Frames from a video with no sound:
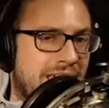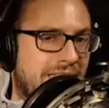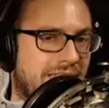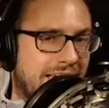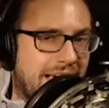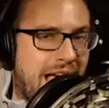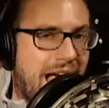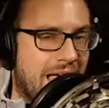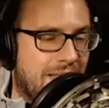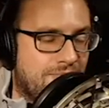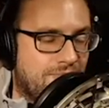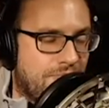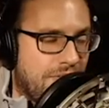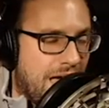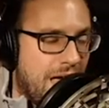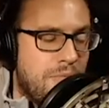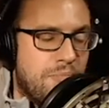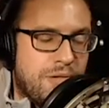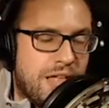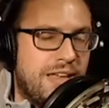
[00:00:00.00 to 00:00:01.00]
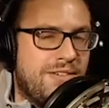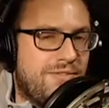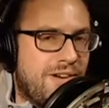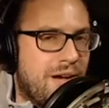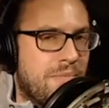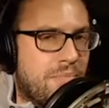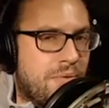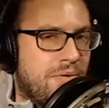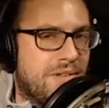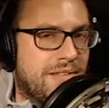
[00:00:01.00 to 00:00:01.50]
Like, I played
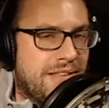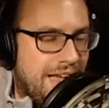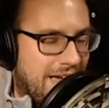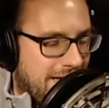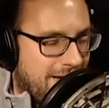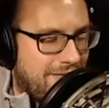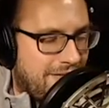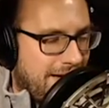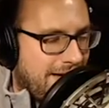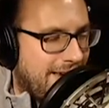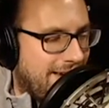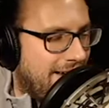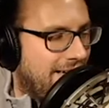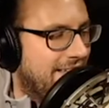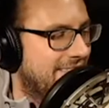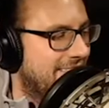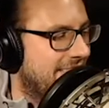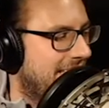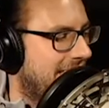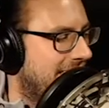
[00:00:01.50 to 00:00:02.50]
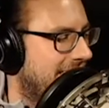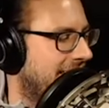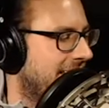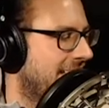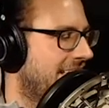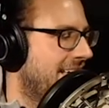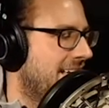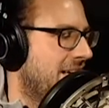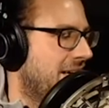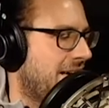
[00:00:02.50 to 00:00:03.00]
very poorly. I recognize that.
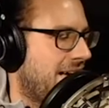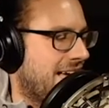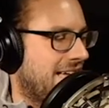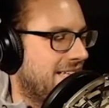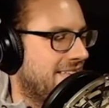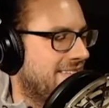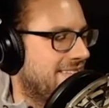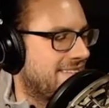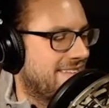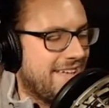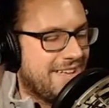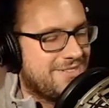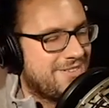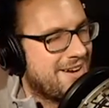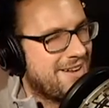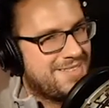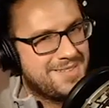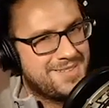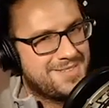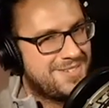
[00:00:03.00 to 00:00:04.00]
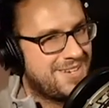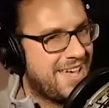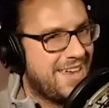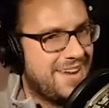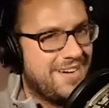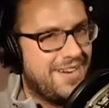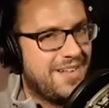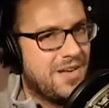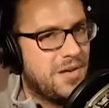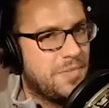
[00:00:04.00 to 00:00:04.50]
Not trying to throw shade
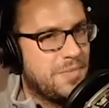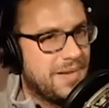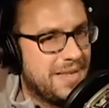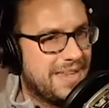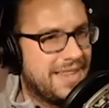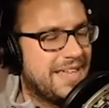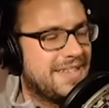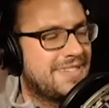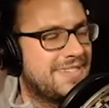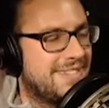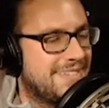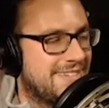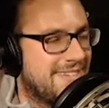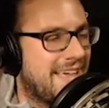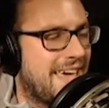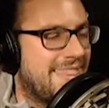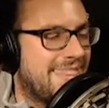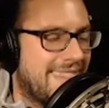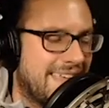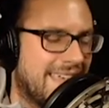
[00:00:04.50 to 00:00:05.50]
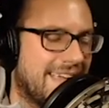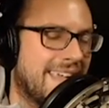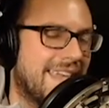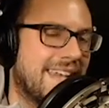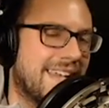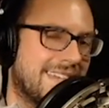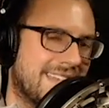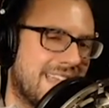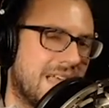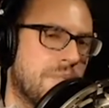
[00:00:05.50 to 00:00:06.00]
at all, but that's just, I think, an
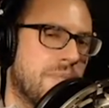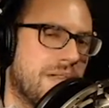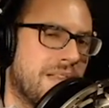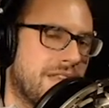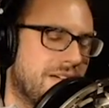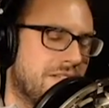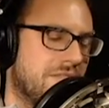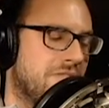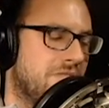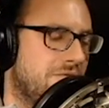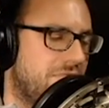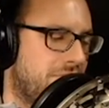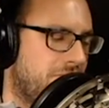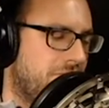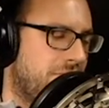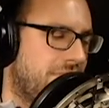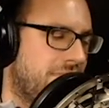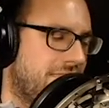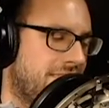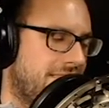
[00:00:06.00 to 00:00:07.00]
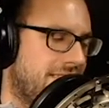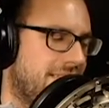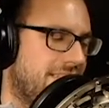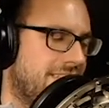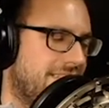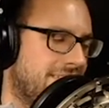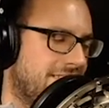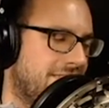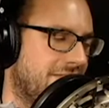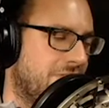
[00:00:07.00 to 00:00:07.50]
example of
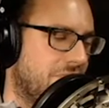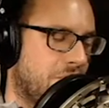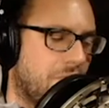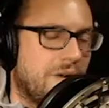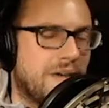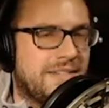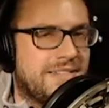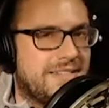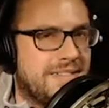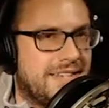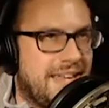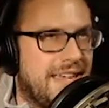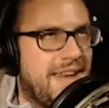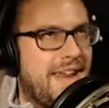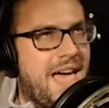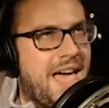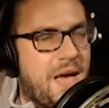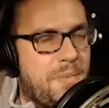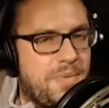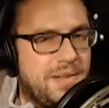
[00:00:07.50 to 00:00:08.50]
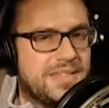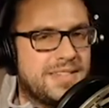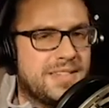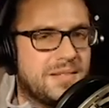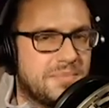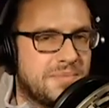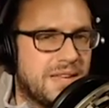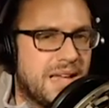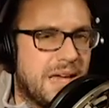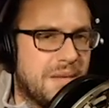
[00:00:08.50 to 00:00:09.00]
what can happen
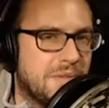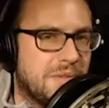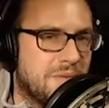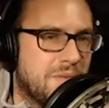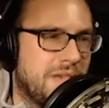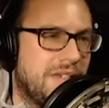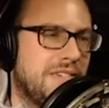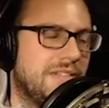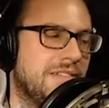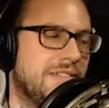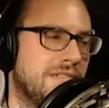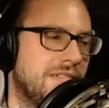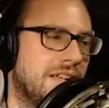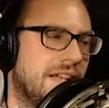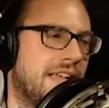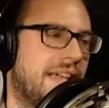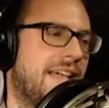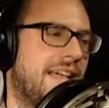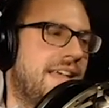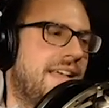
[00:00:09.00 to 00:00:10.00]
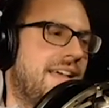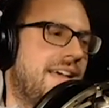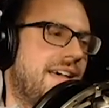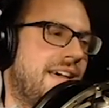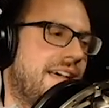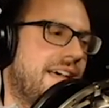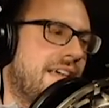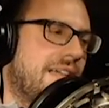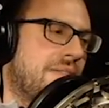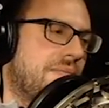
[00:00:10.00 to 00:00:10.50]
sometimes when you
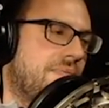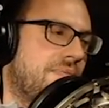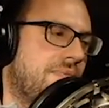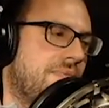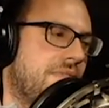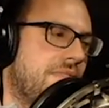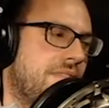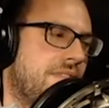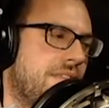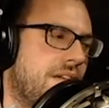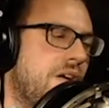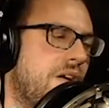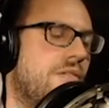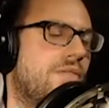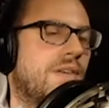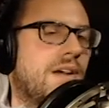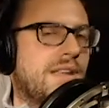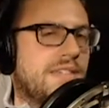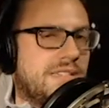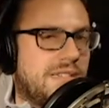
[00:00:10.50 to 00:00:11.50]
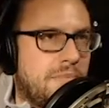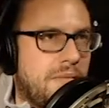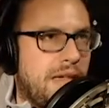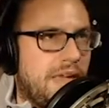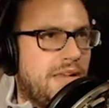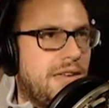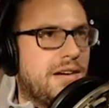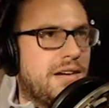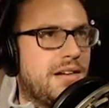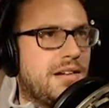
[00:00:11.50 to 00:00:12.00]

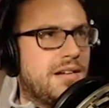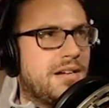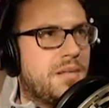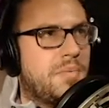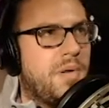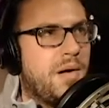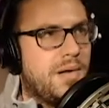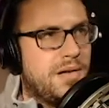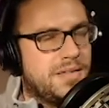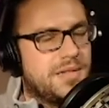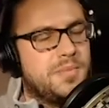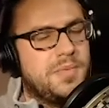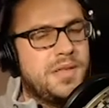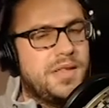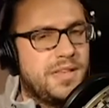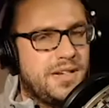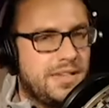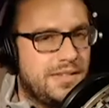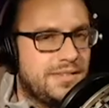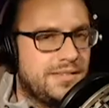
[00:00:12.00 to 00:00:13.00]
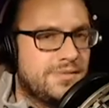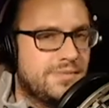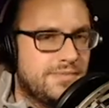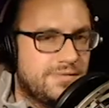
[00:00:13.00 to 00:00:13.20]
overestimate your opponent's abilities.